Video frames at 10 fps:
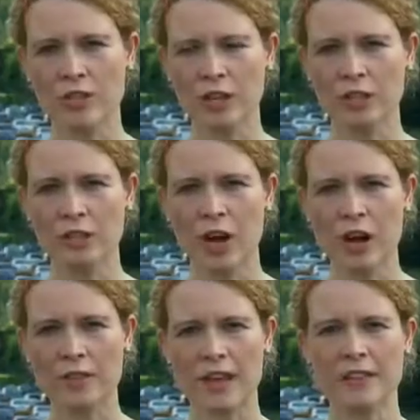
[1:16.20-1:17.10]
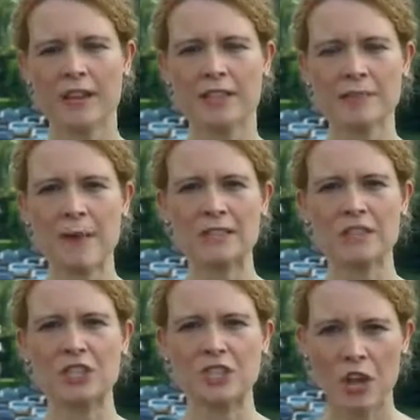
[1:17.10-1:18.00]
all along that this
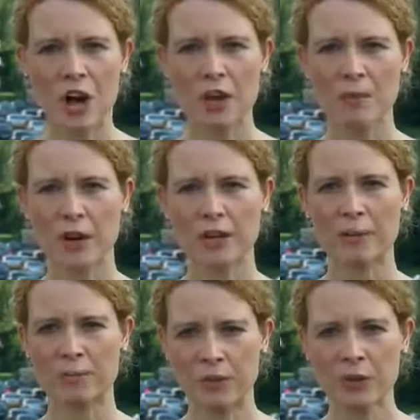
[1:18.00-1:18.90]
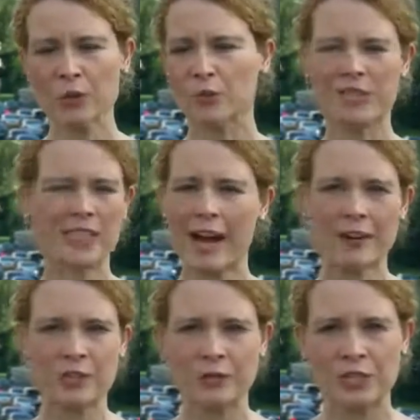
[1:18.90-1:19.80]
massive stock market boom was
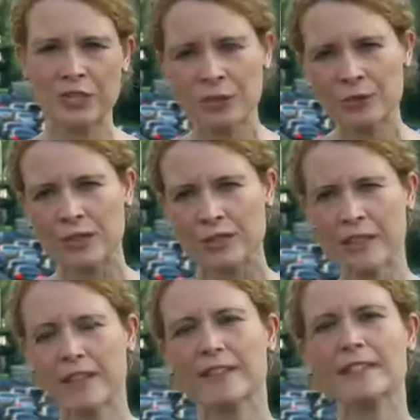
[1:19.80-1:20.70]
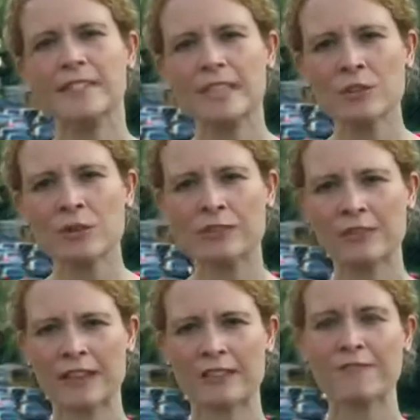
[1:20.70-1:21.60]
counterintuitive, that it didn't
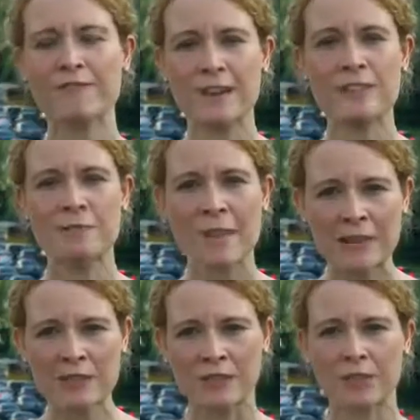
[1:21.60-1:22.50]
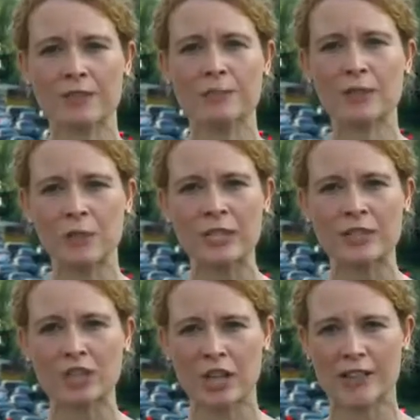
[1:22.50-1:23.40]
reflect the fundamentals from the
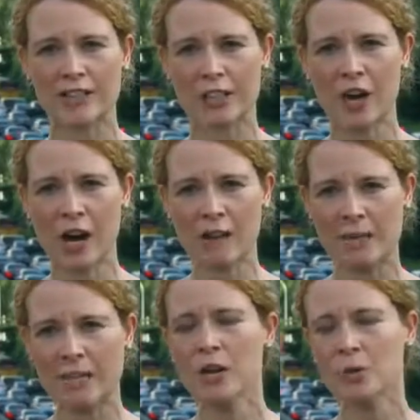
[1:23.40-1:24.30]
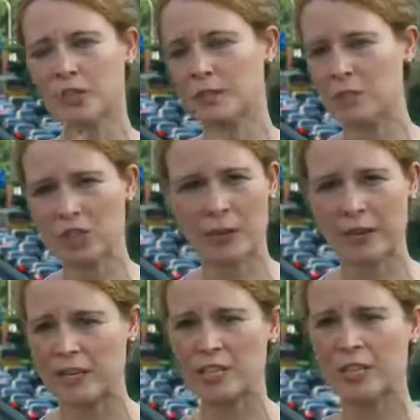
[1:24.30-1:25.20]
real Chinese economy, which has been
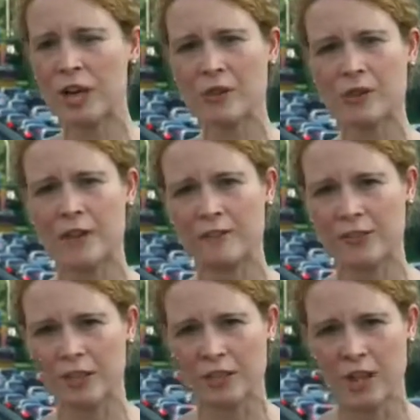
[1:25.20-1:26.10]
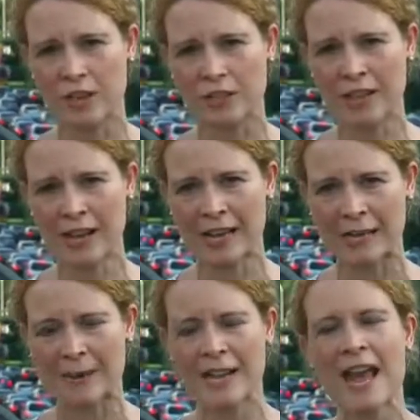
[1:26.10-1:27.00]
showing a slowdown for a long
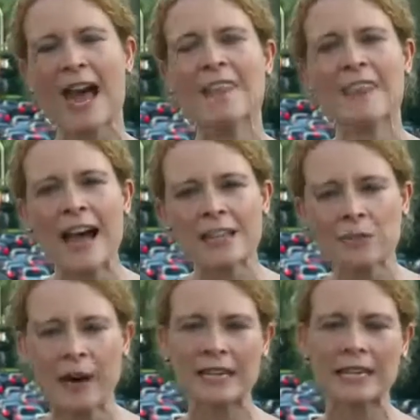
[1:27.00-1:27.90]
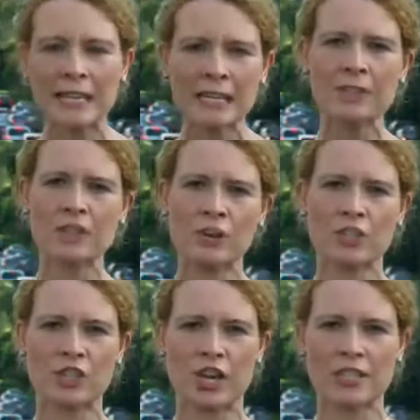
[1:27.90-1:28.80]
time. And that's why even though
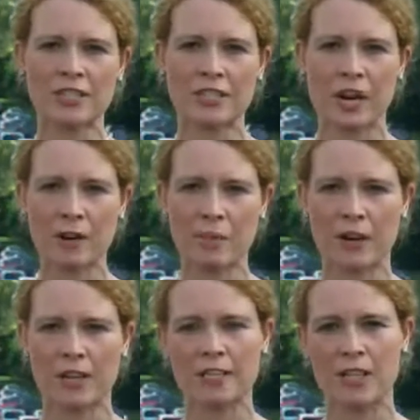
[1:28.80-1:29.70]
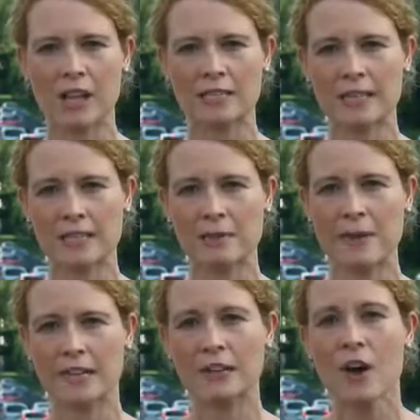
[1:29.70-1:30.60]
the Chinese stock market has lost an
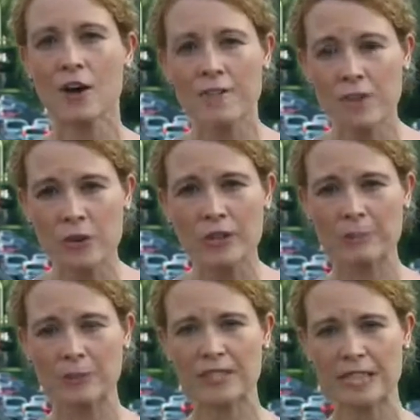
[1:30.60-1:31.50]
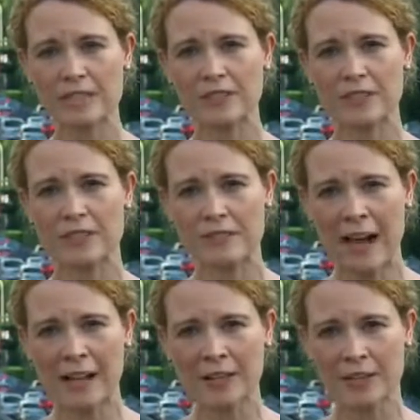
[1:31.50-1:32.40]
estimated 40% of its
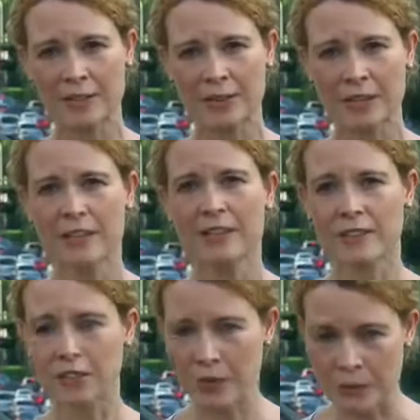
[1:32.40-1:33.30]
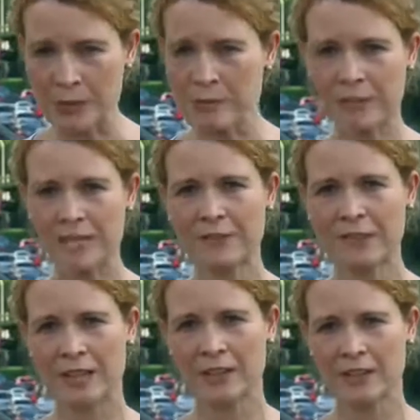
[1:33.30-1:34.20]
value, there's a grim belief
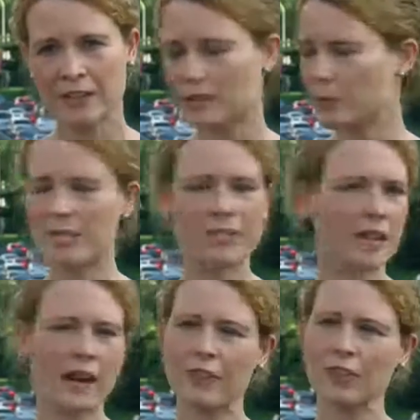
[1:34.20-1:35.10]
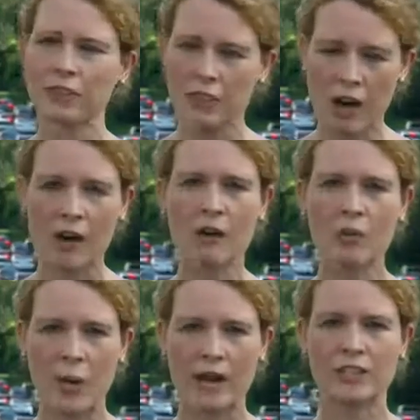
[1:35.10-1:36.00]
here that we still have a
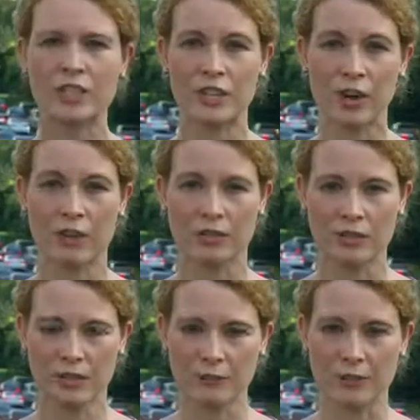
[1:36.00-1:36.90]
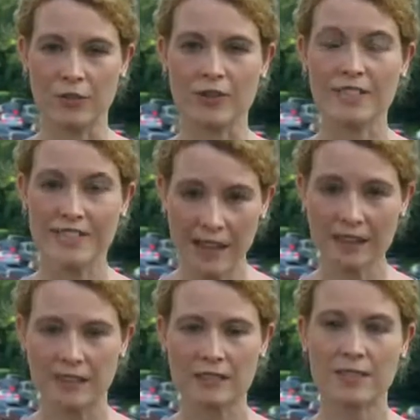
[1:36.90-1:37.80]
long way to go before the
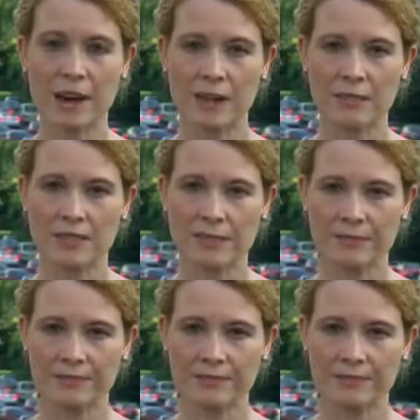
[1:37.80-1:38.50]
selling stops.